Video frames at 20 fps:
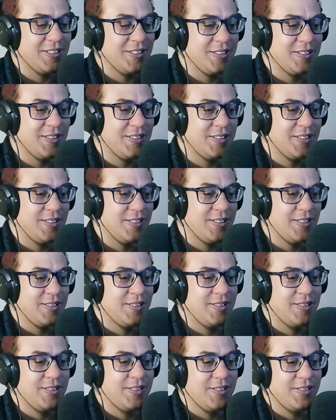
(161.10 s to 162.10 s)

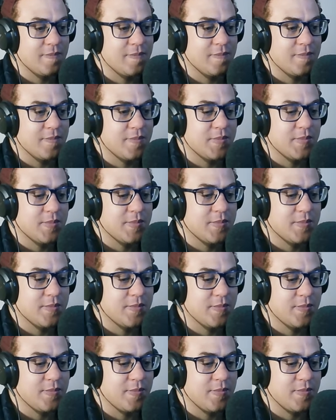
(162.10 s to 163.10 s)

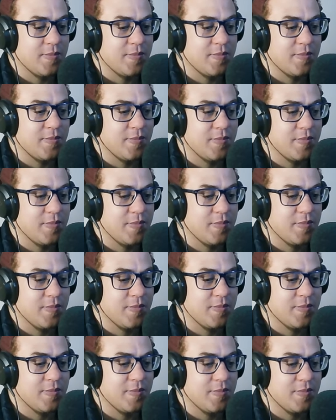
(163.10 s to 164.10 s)

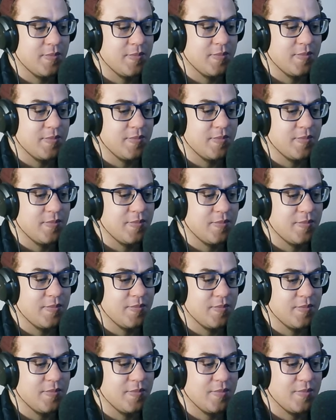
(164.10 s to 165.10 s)

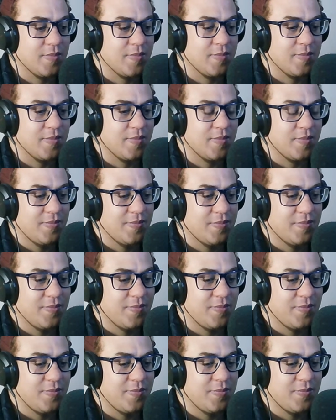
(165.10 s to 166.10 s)

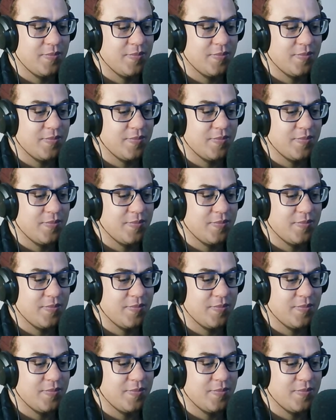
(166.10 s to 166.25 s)
[no speech]